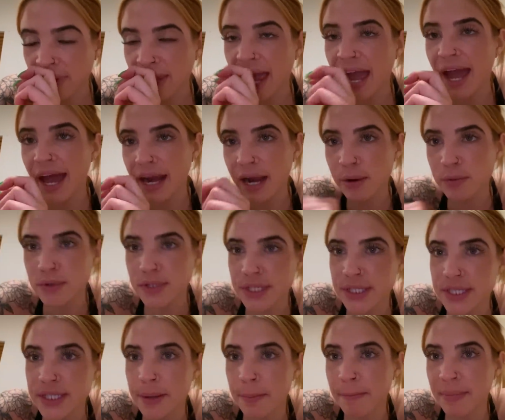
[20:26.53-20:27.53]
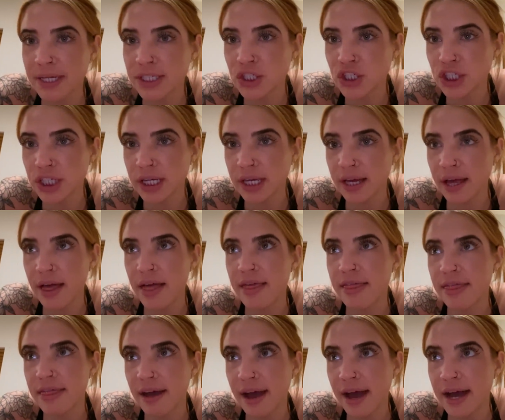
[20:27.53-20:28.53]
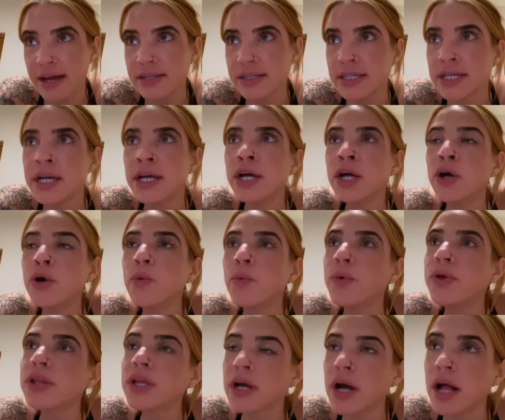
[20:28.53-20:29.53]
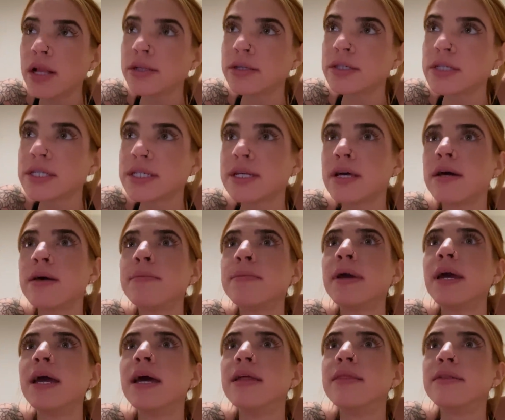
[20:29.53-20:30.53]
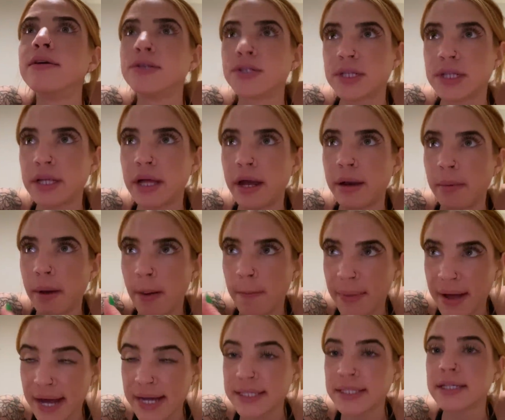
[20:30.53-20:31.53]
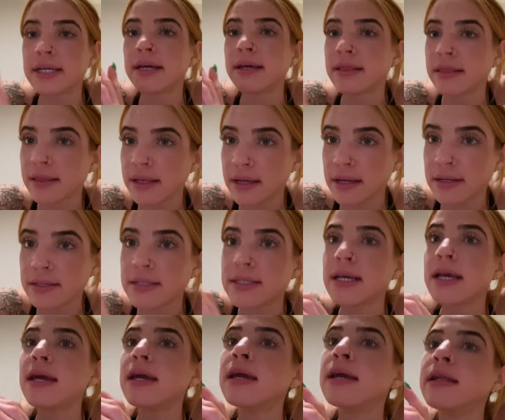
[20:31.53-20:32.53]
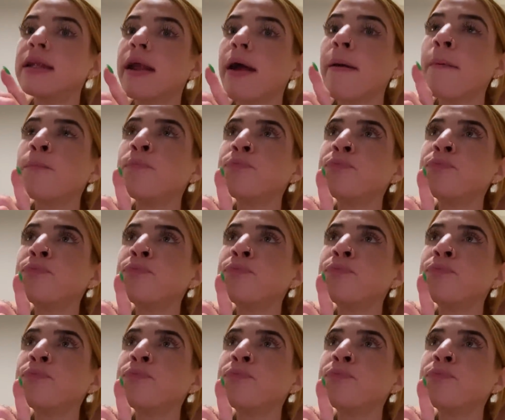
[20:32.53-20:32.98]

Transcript: And I was mentioning that with the colorism, and there's a lot about passing and things in